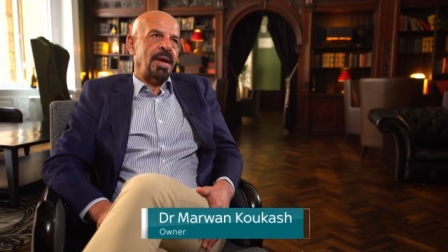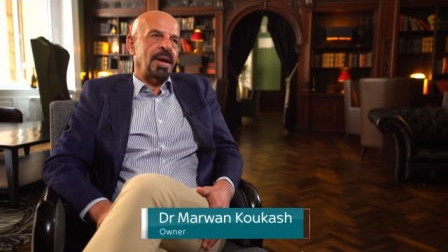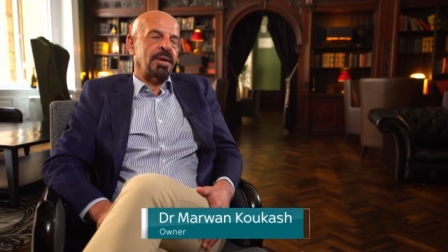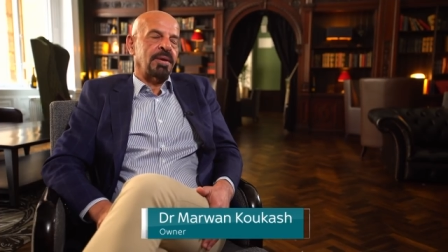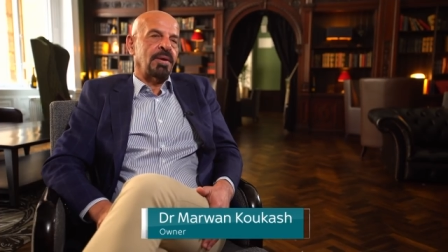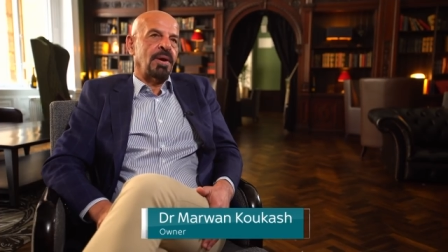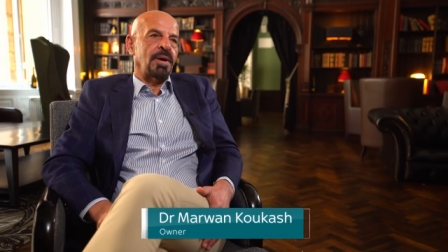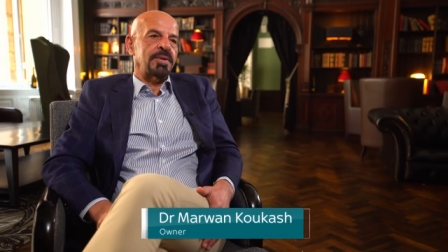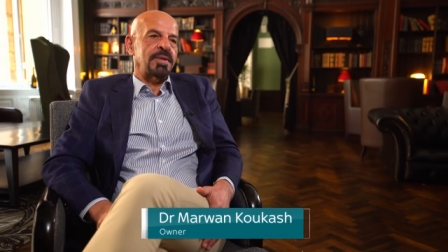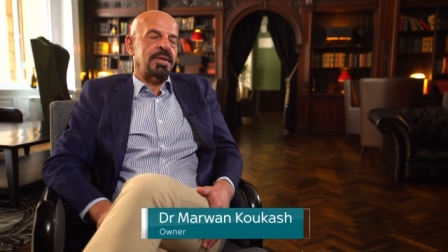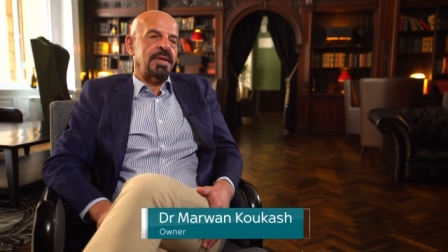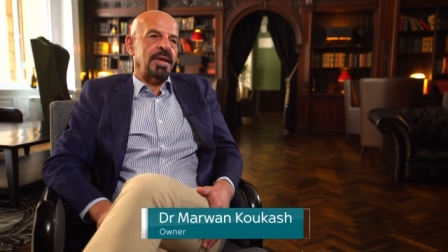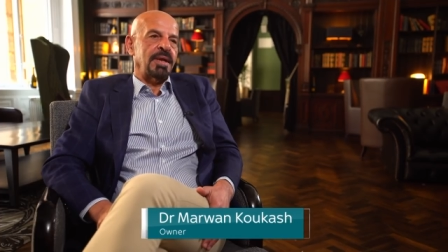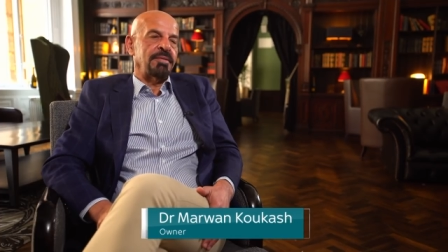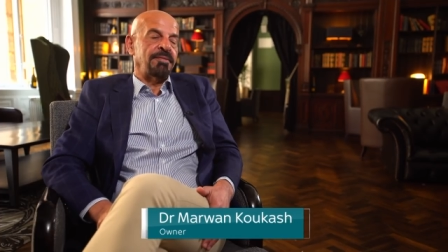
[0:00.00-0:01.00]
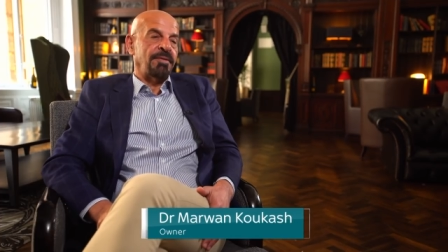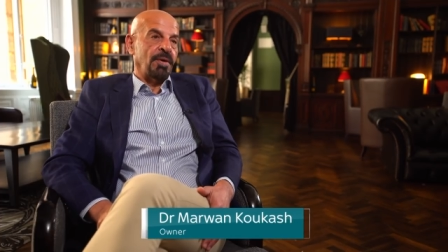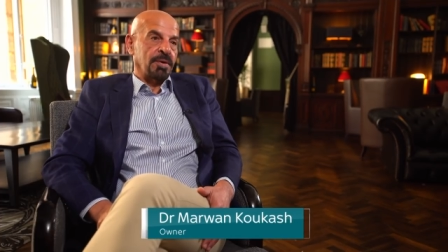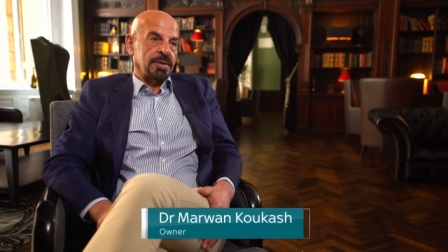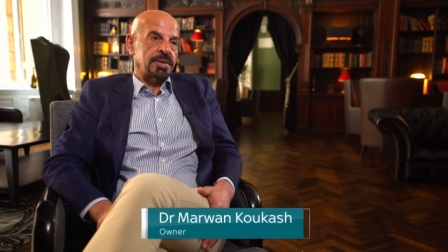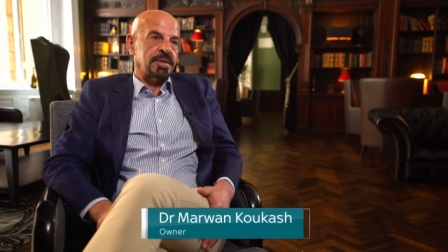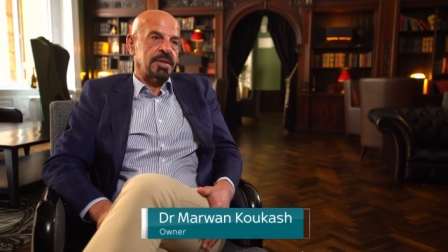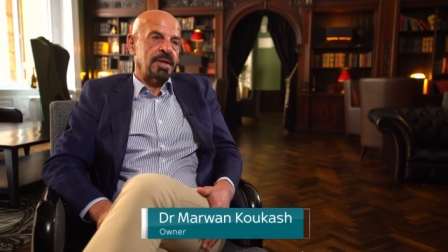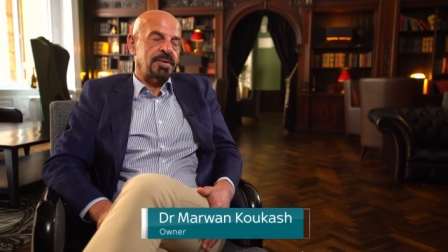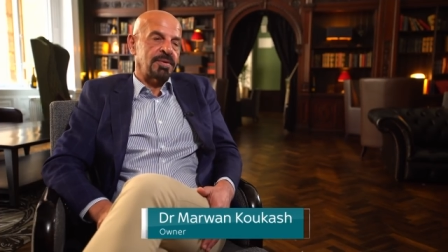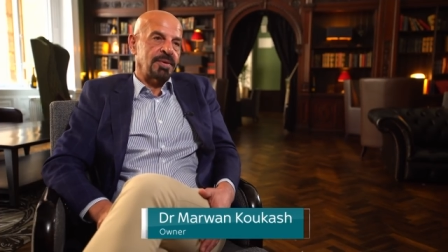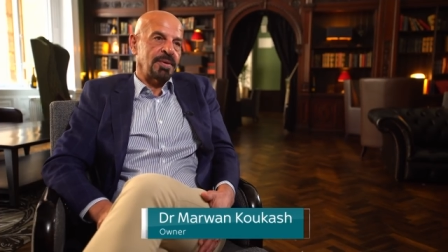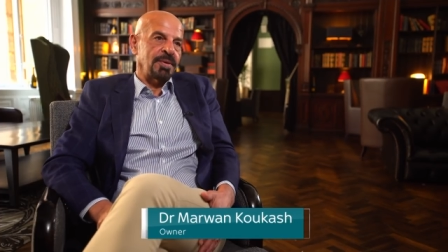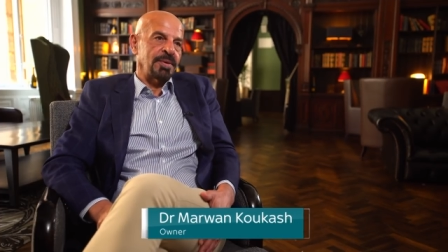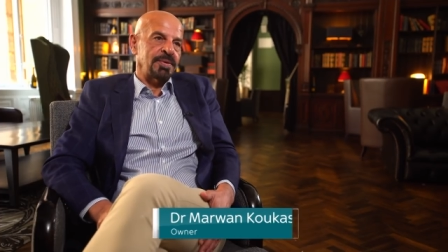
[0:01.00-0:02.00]
I got uh, forced
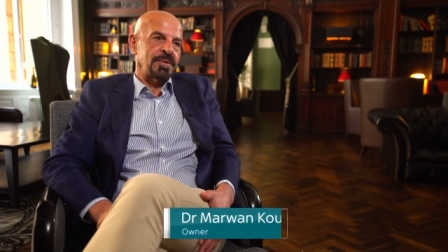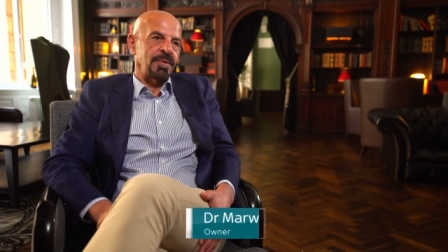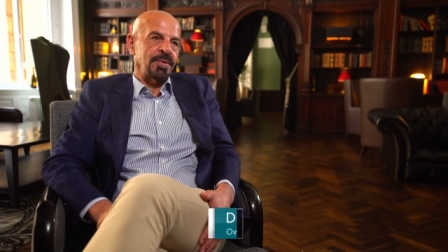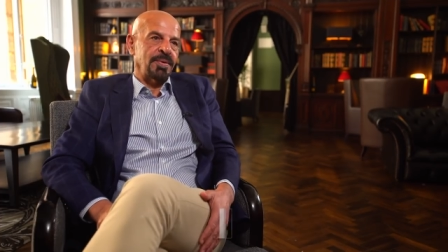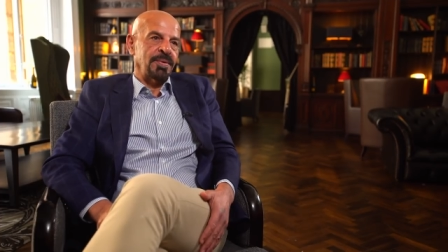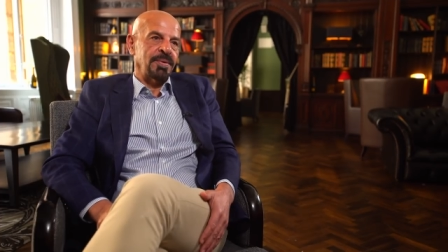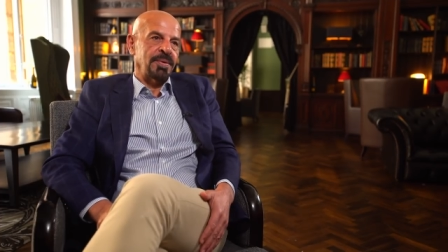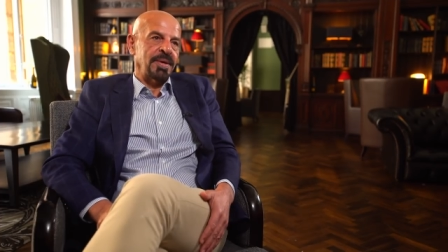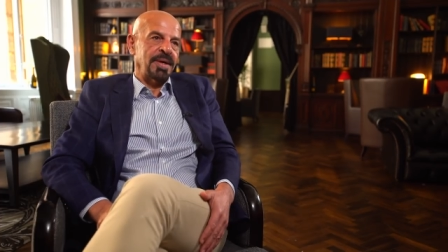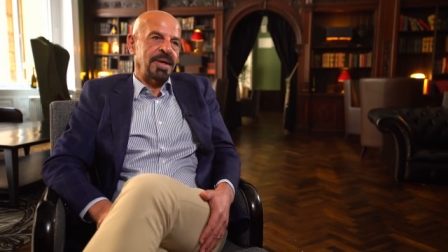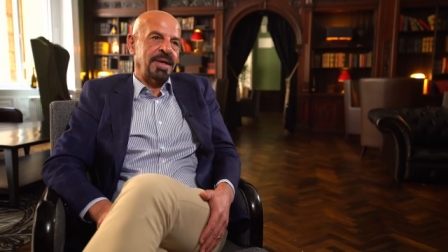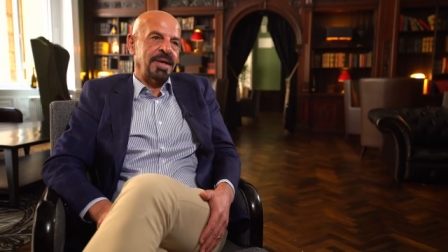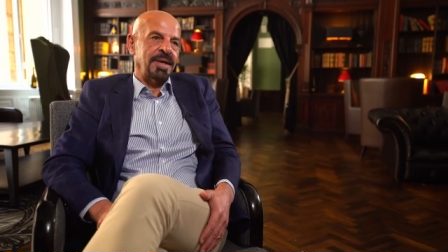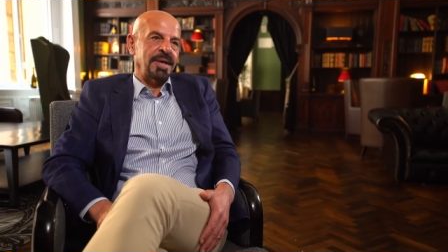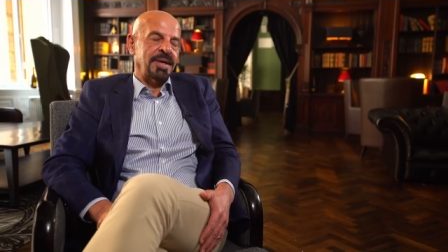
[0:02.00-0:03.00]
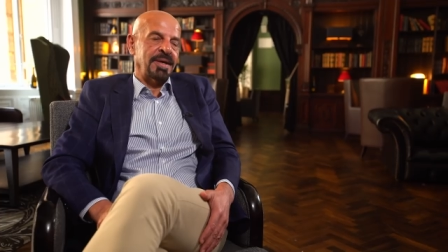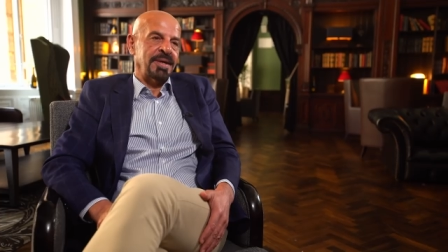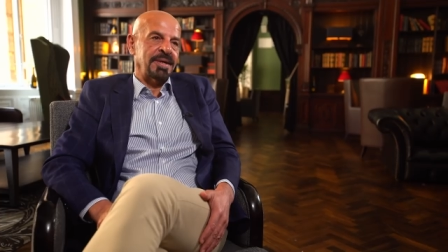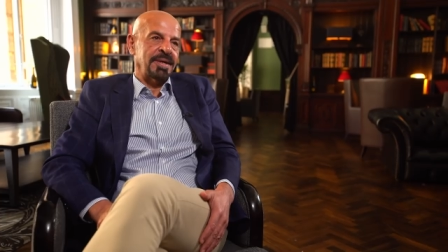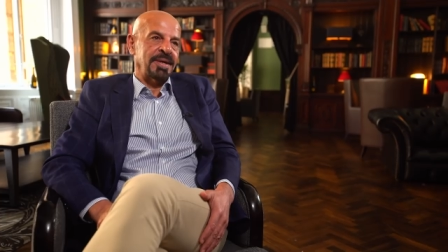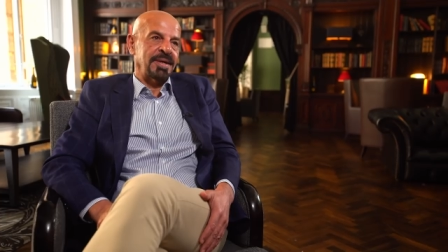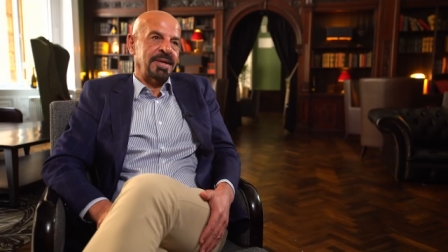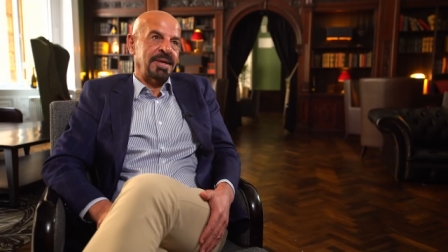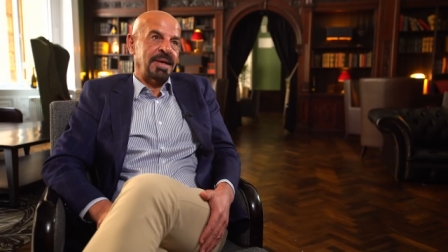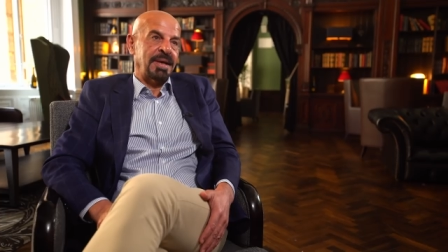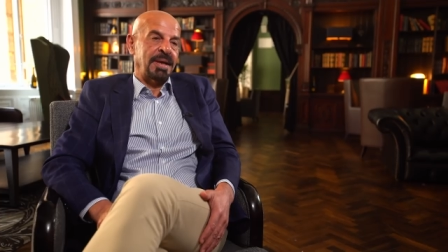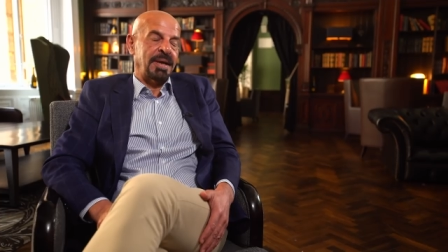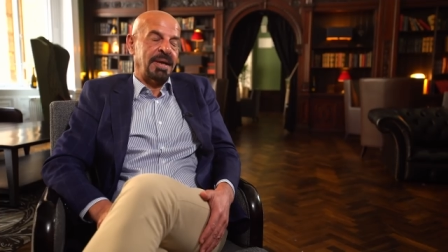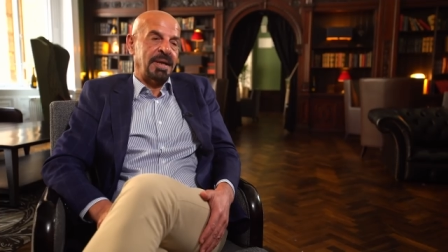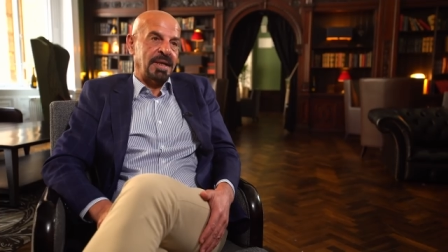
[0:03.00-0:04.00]
to go to uh,
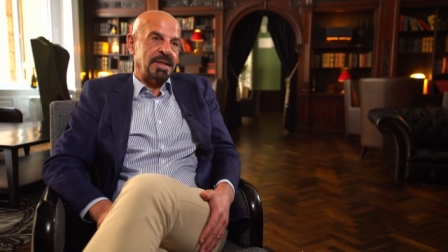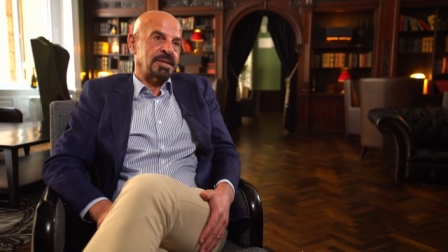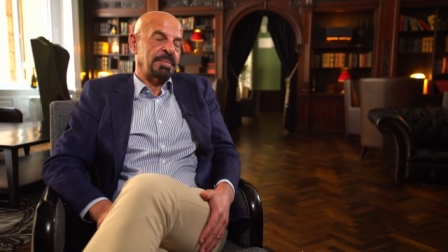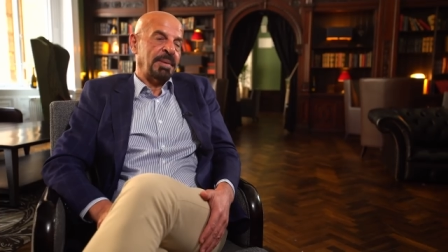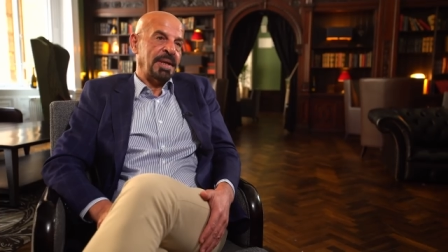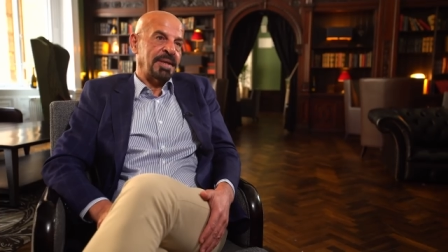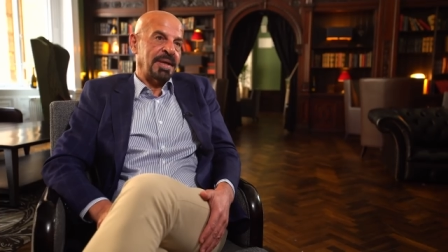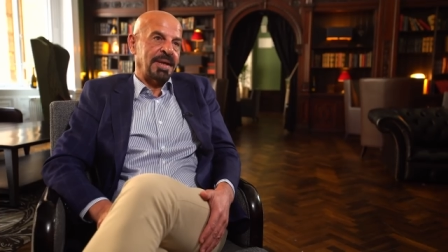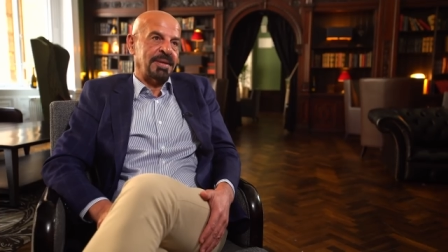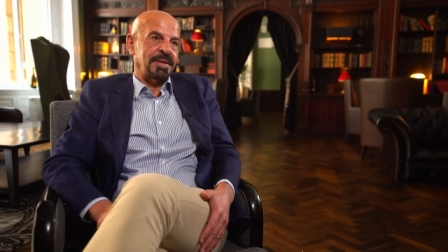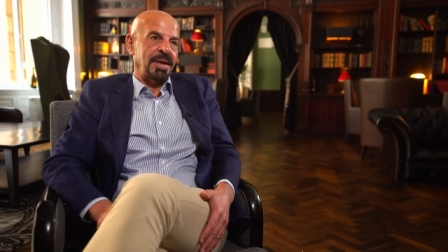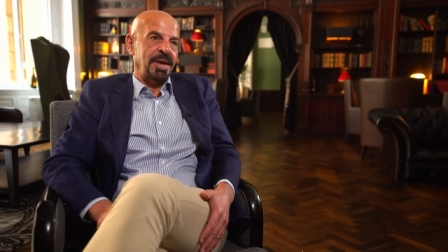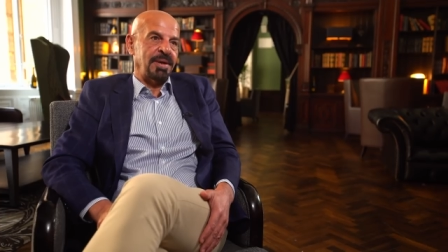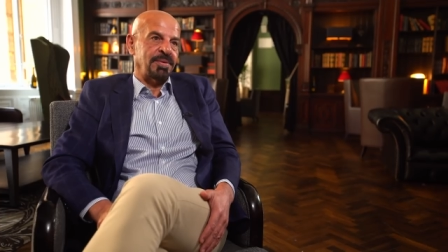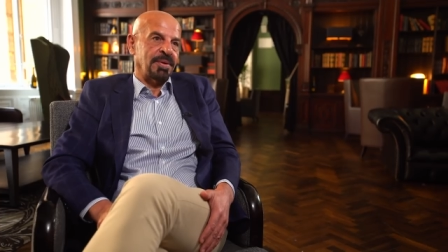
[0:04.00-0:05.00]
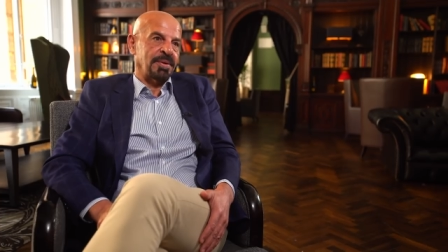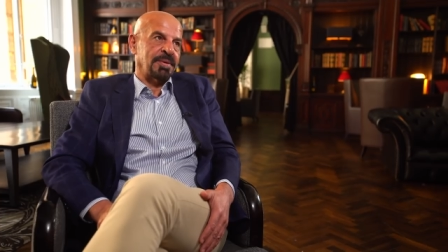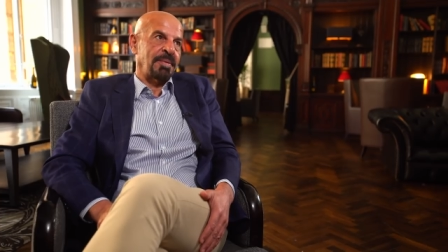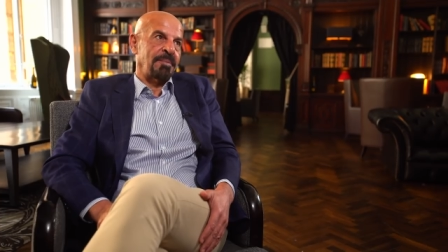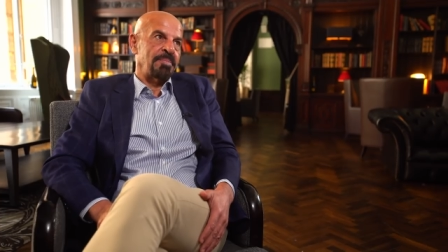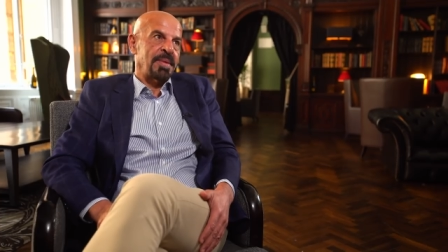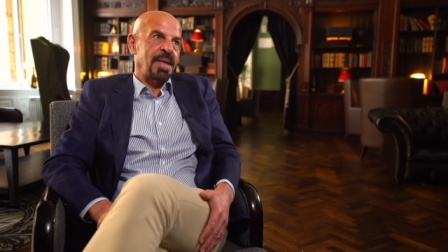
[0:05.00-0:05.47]
a race meeting at Haydock